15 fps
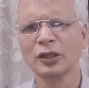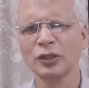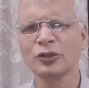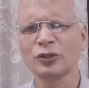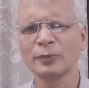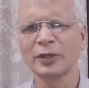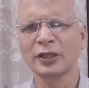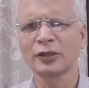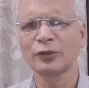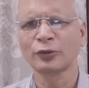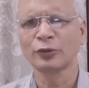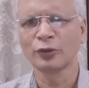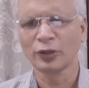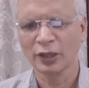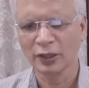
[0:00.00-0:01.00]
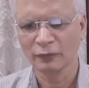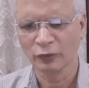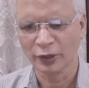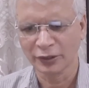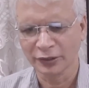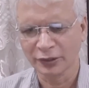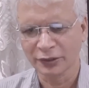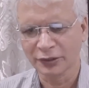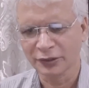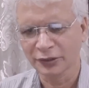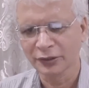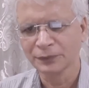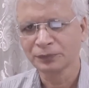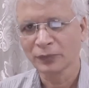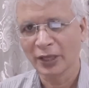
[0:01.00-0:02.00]
So better to avoid it,
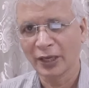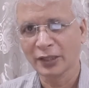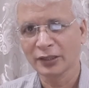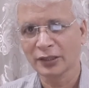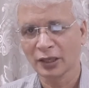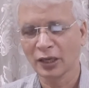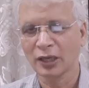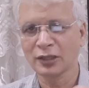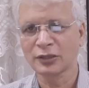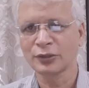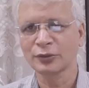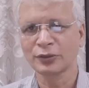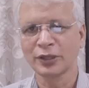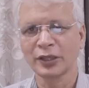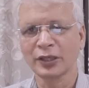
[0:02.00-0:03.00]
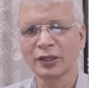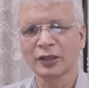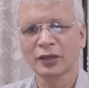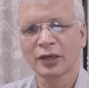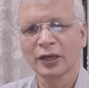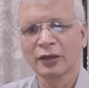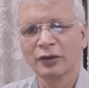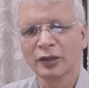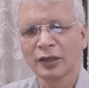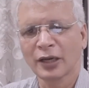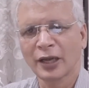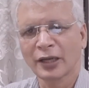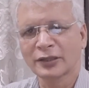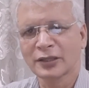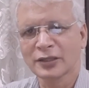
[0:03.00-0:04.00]
and also take regular
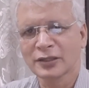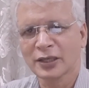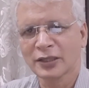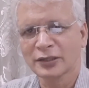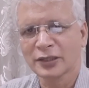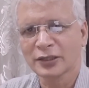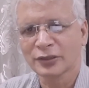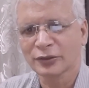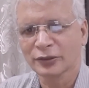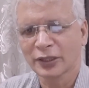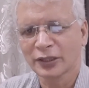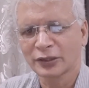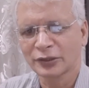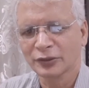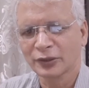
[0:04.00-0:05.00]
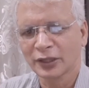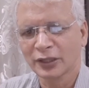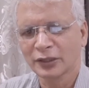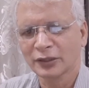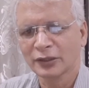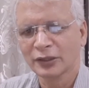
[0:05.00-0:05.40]
exercises so that you can